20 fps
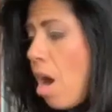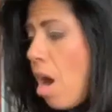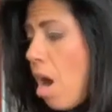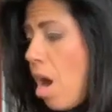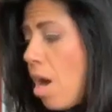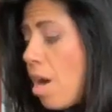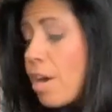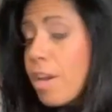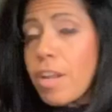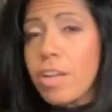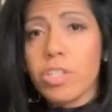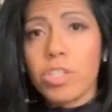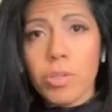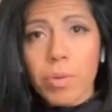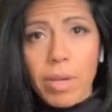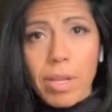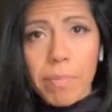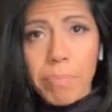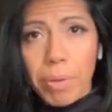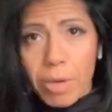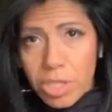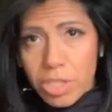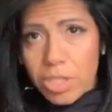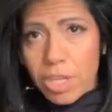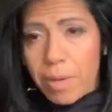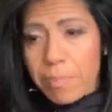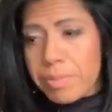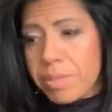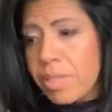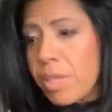on doing
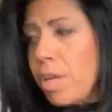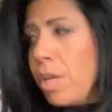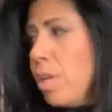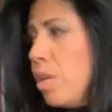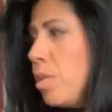push-ups.